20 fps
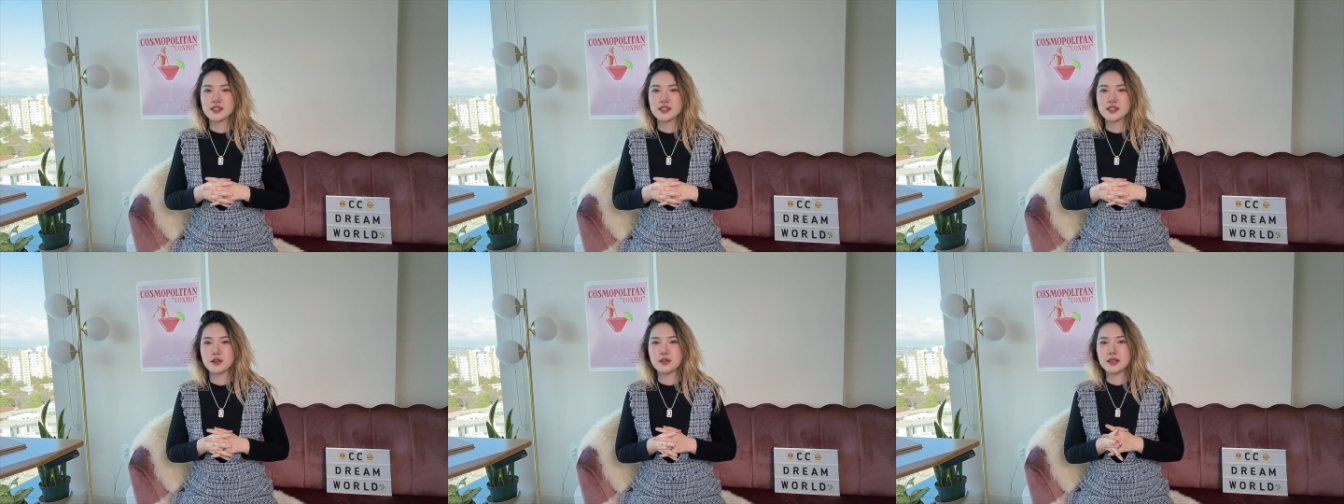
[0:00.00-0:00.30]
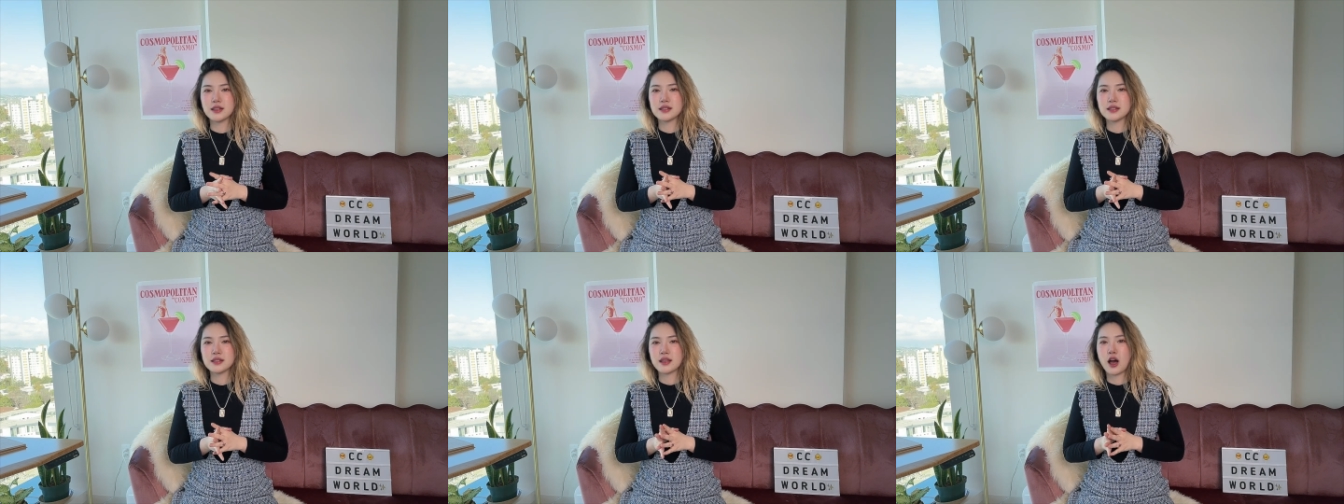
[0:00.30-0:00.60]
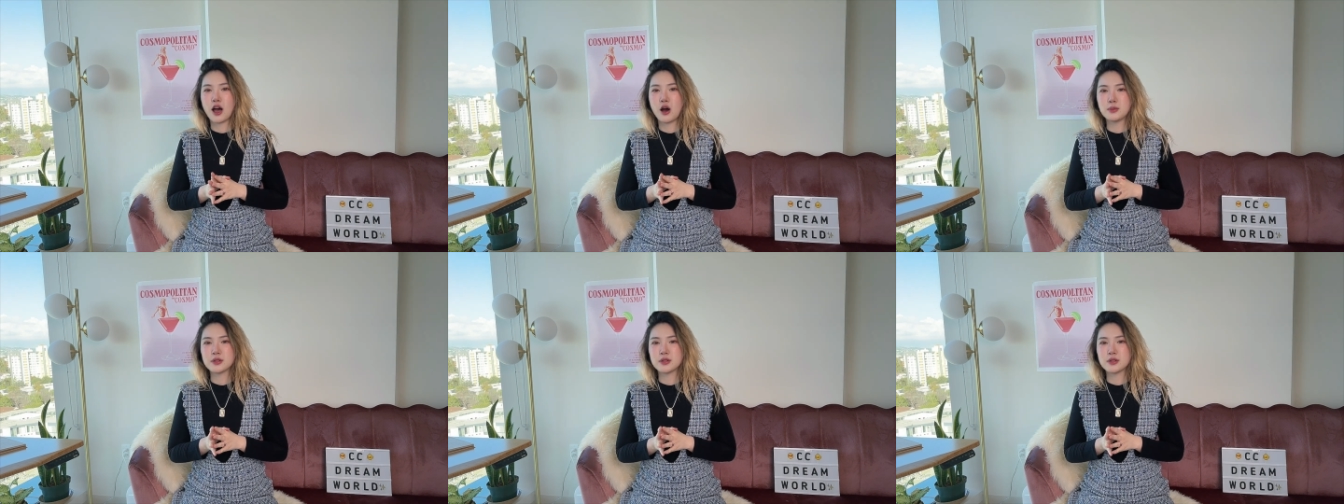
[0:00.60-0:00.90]
So this
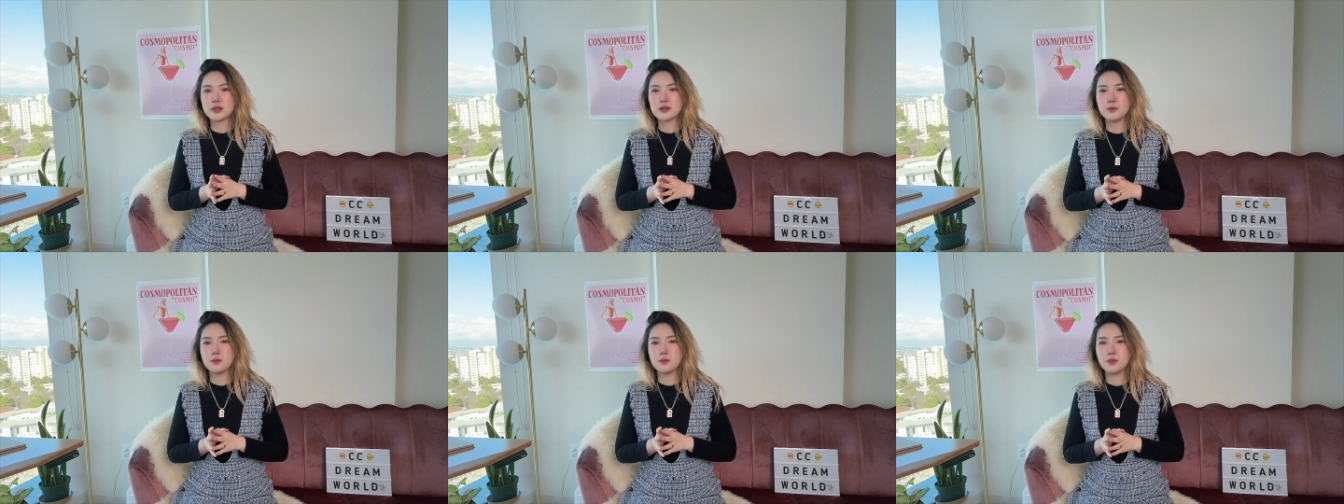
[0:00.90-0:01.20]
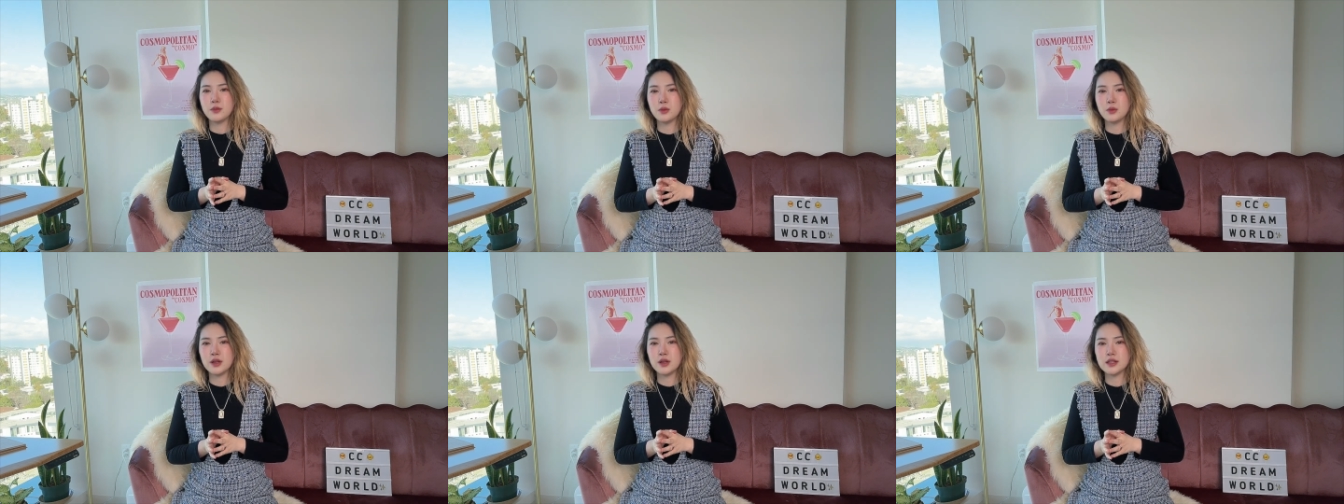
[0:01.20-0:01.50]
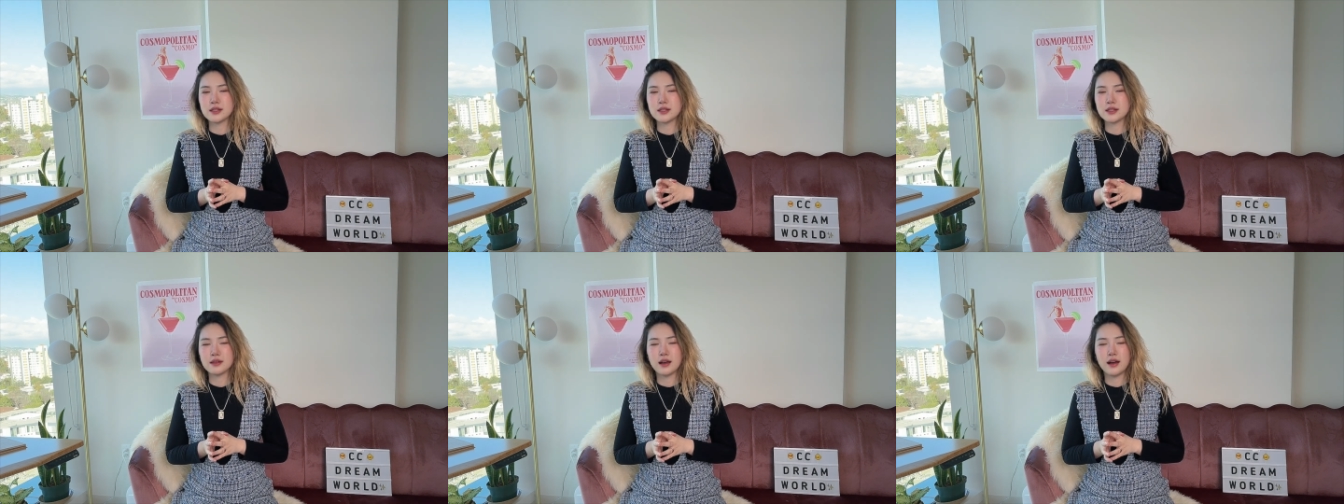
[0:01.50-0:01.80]
helps
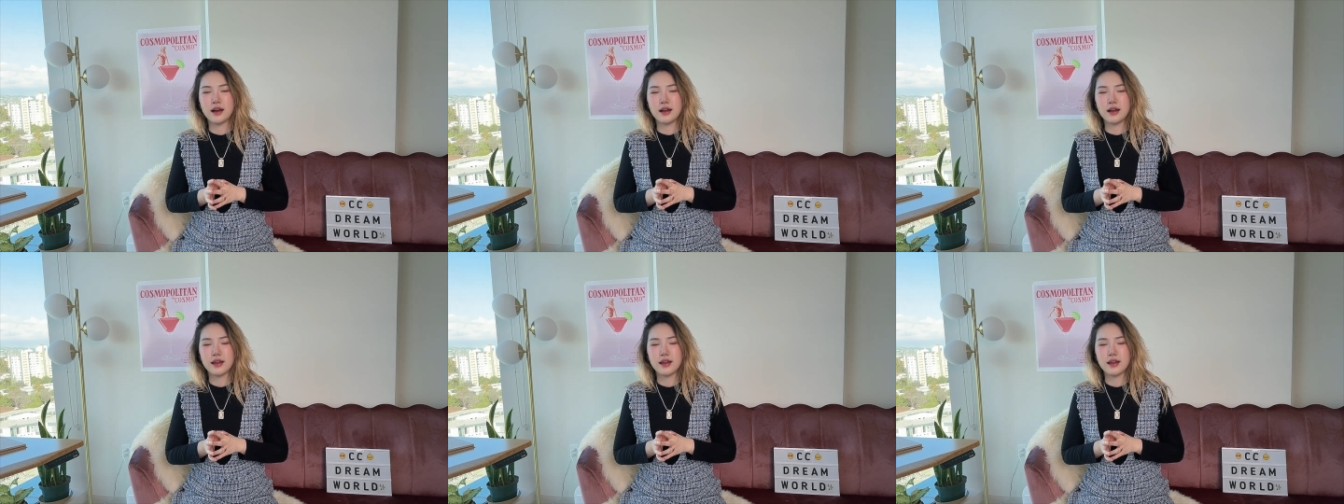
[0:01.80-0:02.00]
with